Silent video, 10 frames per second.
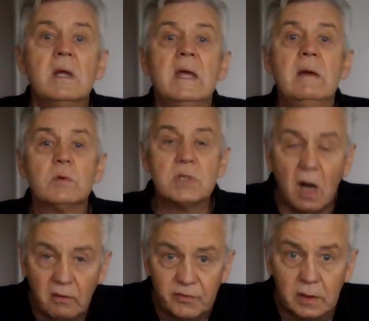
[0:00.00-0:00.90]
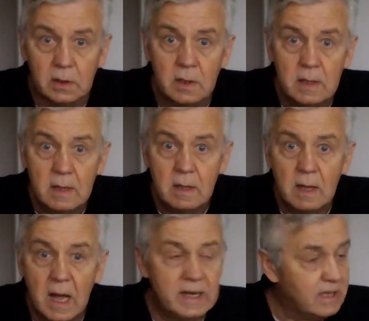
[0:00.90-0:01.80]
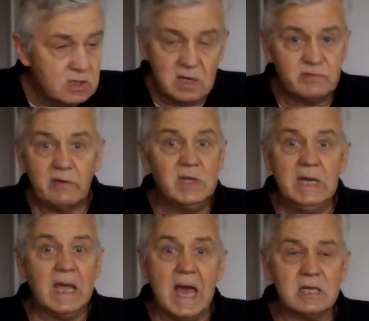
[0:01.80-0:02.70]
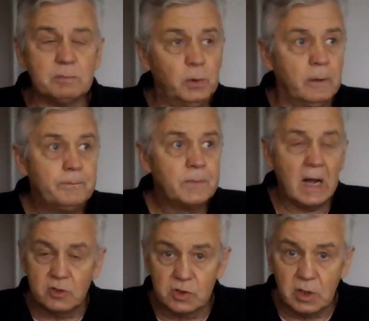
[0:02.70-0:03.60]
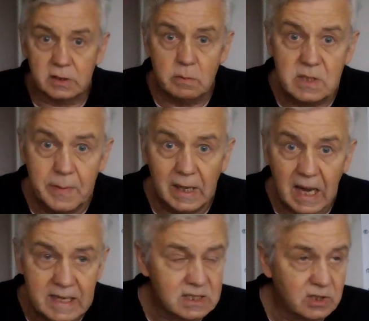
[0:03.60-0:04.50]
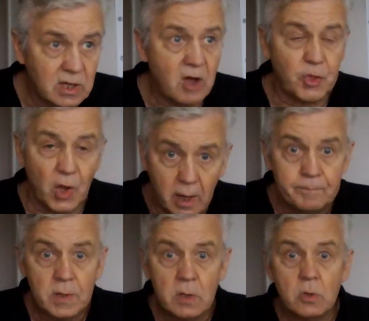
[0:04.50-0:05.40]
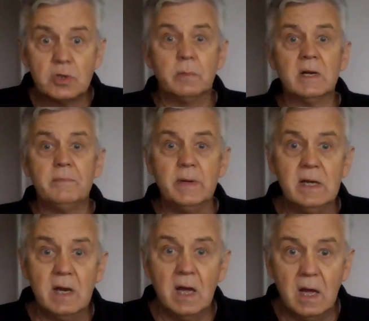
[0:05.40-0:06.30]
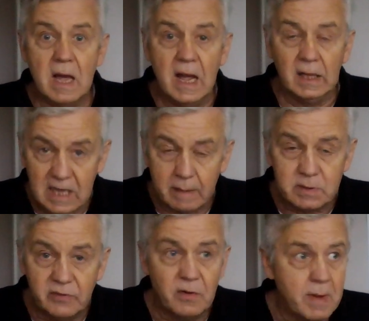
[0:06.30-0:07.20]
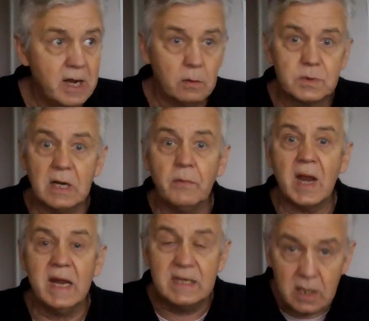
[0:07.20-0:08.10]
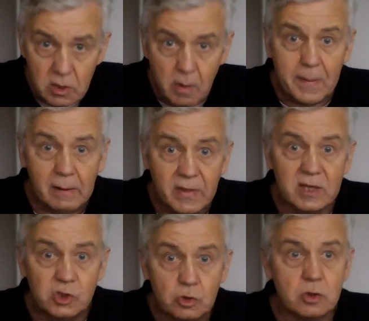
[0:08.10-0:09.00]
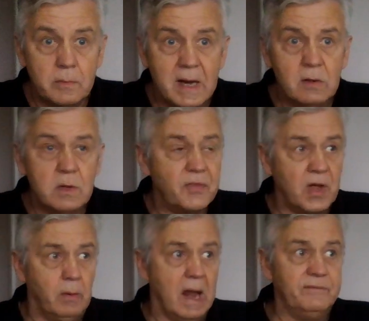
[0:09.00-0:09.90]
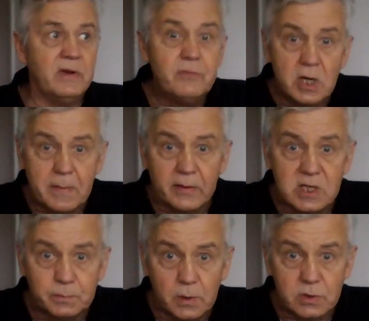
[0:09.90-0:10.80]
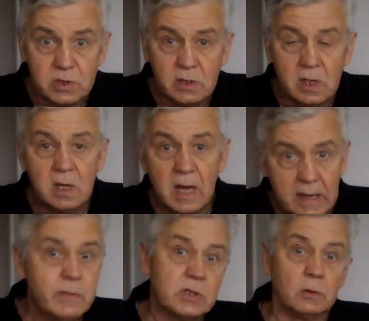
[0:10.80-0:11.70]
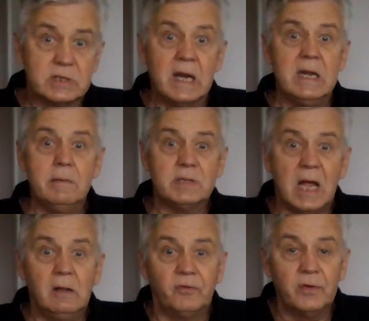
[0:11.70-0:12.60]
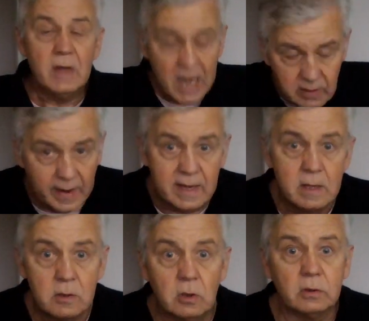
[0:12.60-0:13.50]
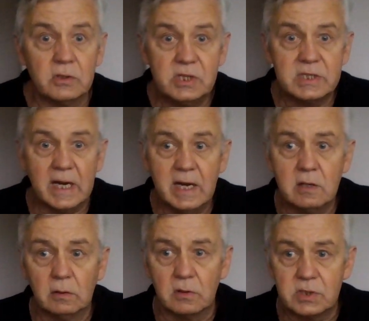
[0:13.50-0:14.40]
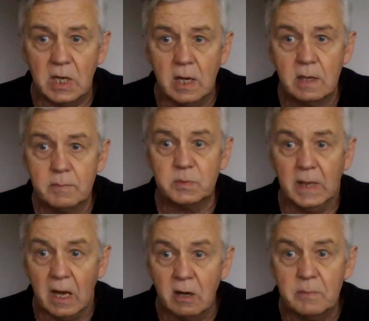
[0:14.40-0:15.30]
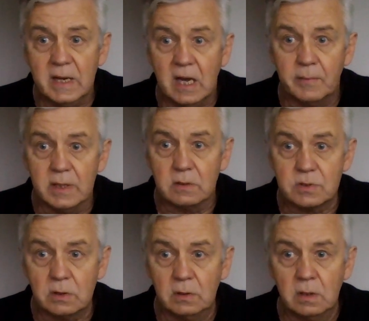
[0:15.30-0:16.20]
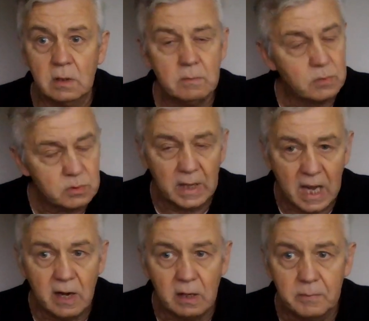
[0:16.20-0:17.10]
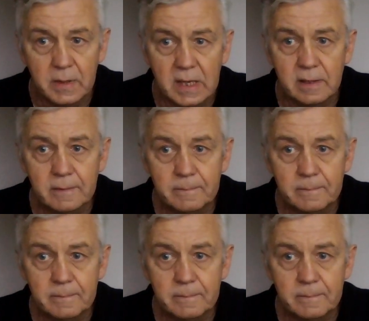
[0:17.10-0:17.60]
It was awful, and he deserves everything he gets, but I just thought it was a bit late. I thought... Someone had been held captive from my hometown that I didn't know about. That's just come out. I thought, well, I've never heard about this person. And it was old Teddy himself. Anyway, good luck to you, Teddy. Good luck to you. Must be getting on a bit now, my old son. Must be getting on a bit.